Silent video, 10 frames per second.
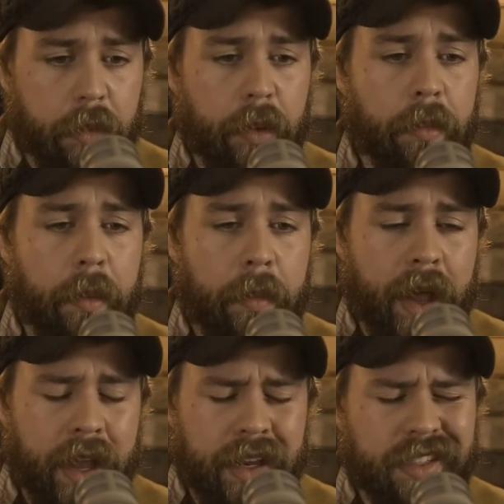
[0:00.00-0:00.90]
But my
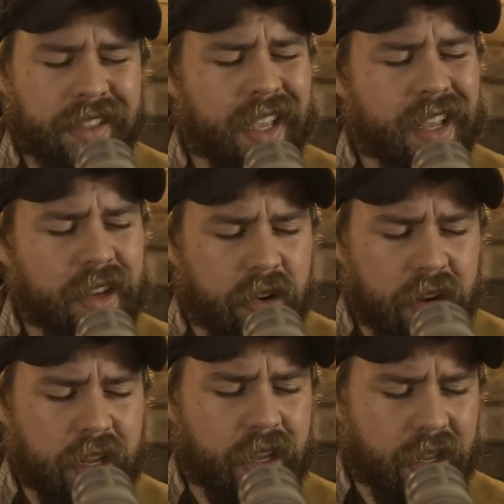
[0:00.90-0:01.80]
mind is
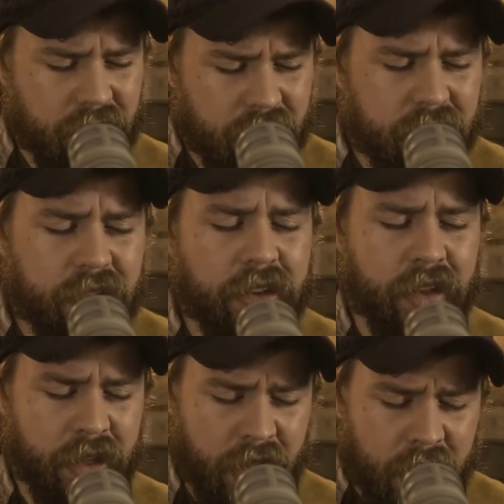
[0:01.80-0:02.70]
angry,
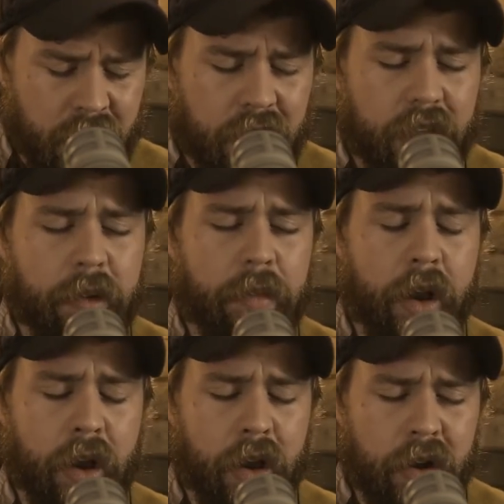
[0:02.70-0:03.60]
and
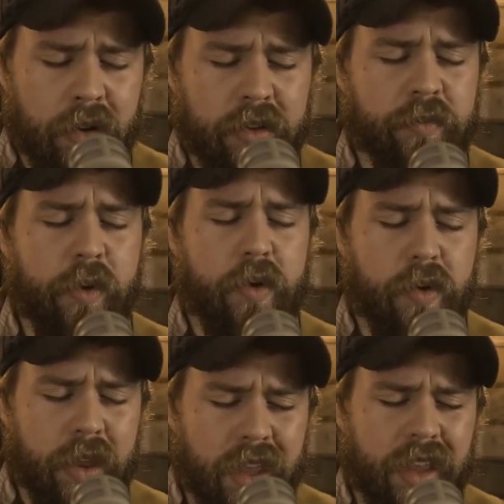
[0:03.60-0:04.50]
my heart is
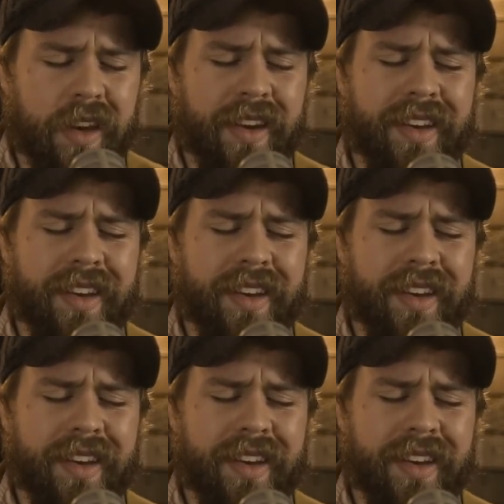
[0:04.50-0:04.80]
broken,